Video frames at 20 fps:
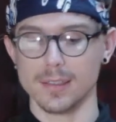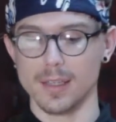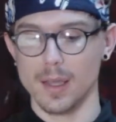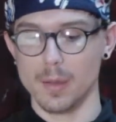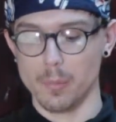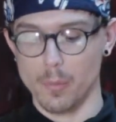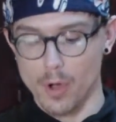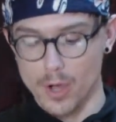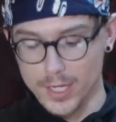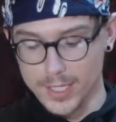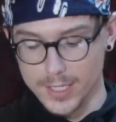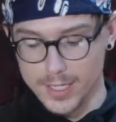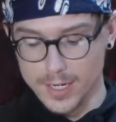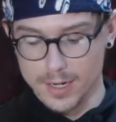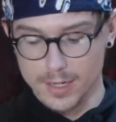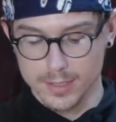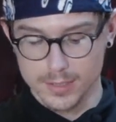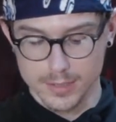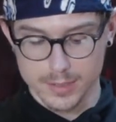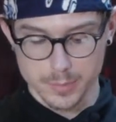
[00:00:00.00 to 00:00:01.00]
I'm walking
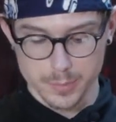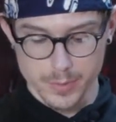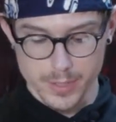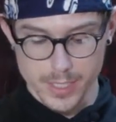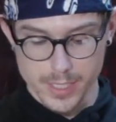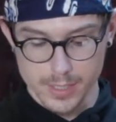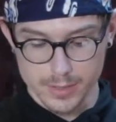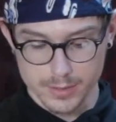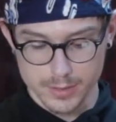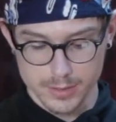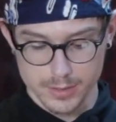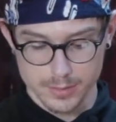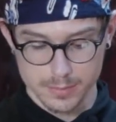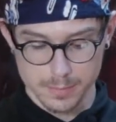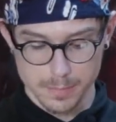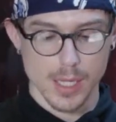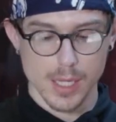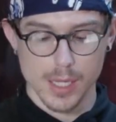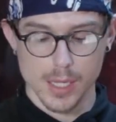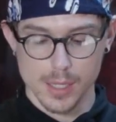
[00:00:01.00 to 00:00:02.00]
out on this branch,
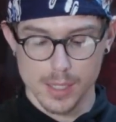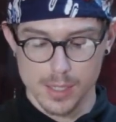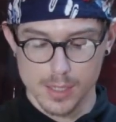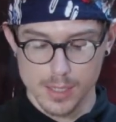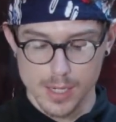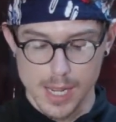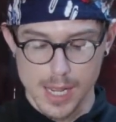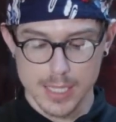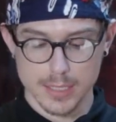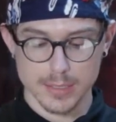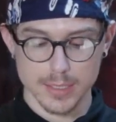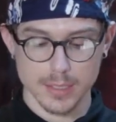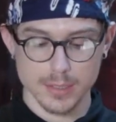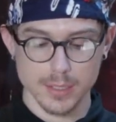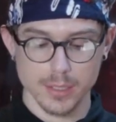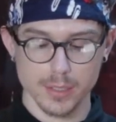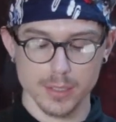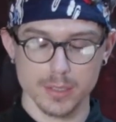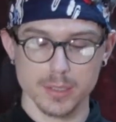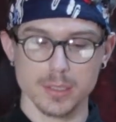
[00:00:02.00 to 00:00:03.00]
and as I
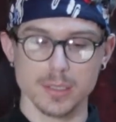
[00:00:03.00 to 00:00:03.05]
took a